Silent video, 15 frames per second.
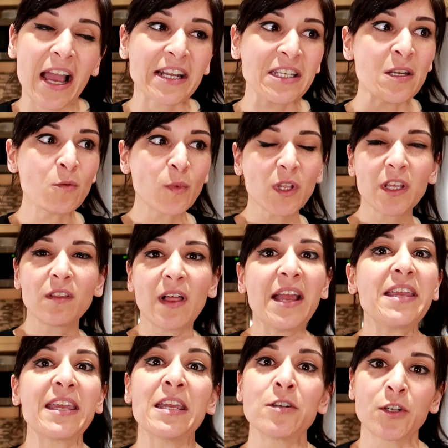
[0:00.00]
I didn't really
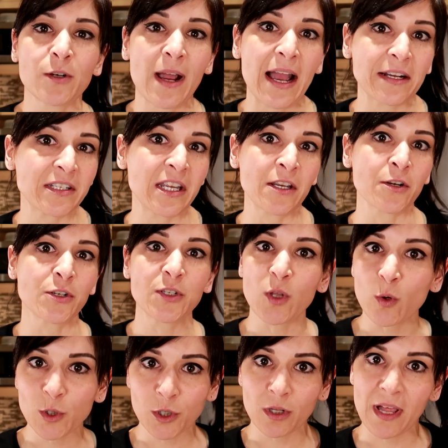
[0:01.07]
like interacting or
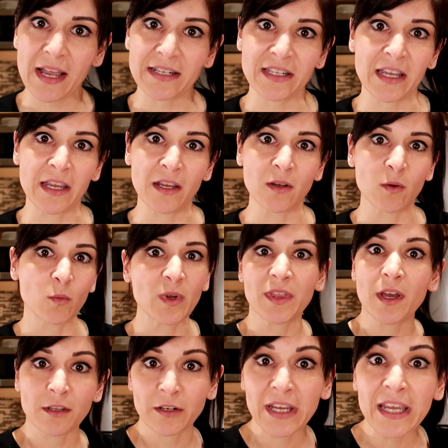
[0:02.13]
socializing with other